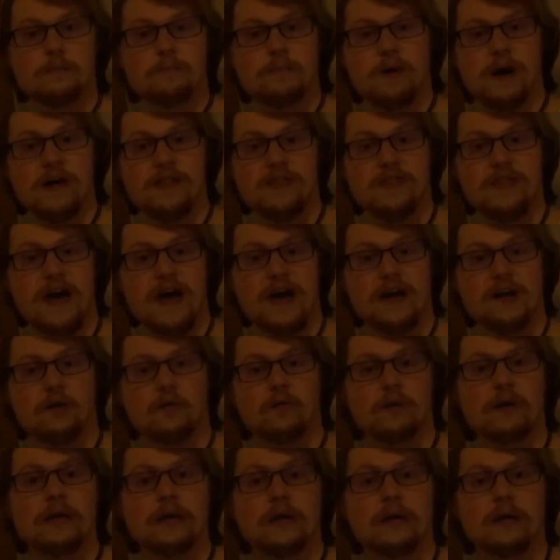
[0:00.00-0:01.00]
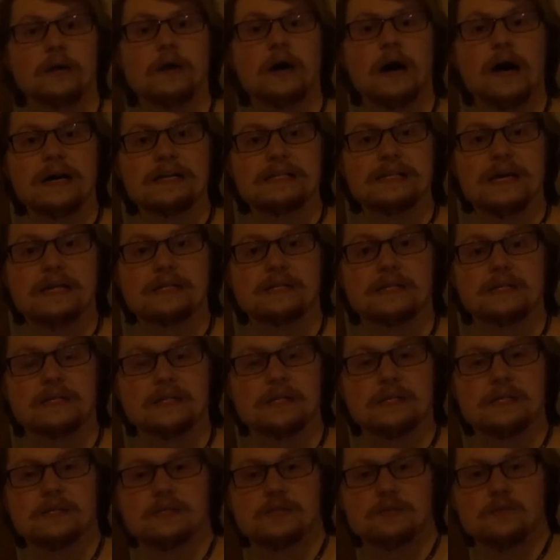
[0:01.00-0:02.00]
Pythagorean
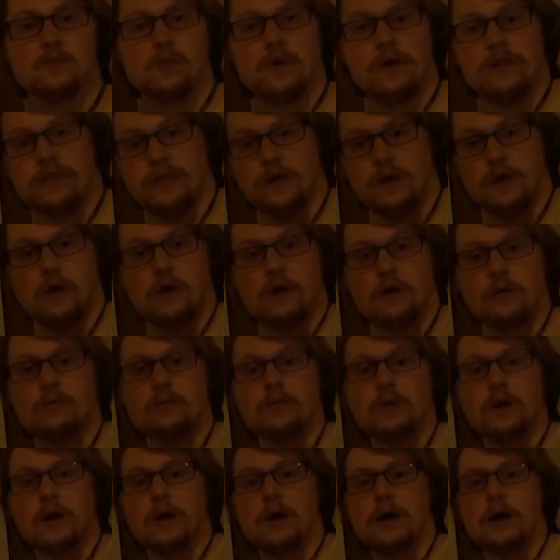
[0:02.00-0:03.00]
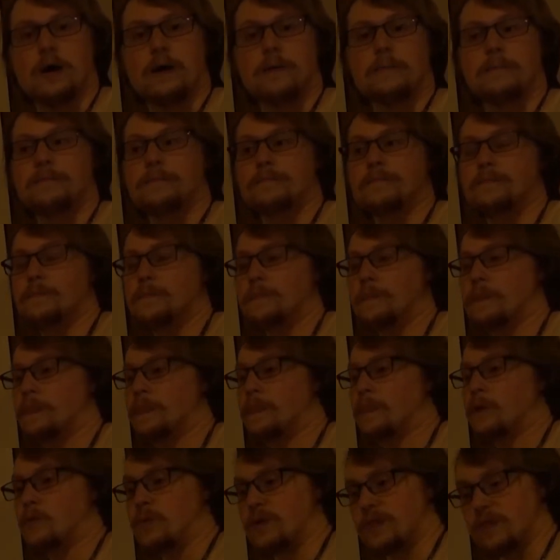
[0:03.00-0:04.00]
identities with their
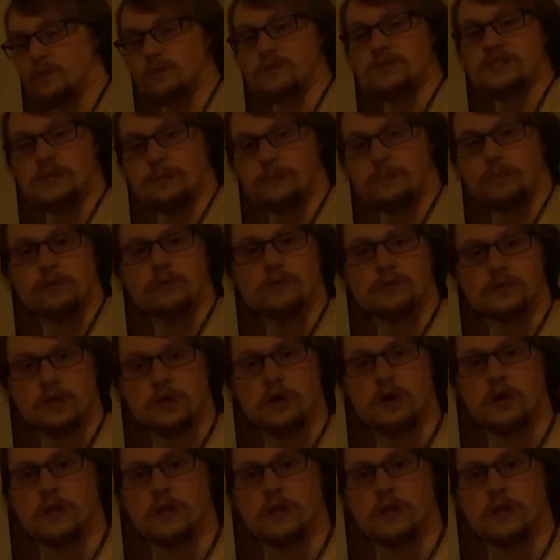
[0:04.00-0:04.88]
reciprocals and all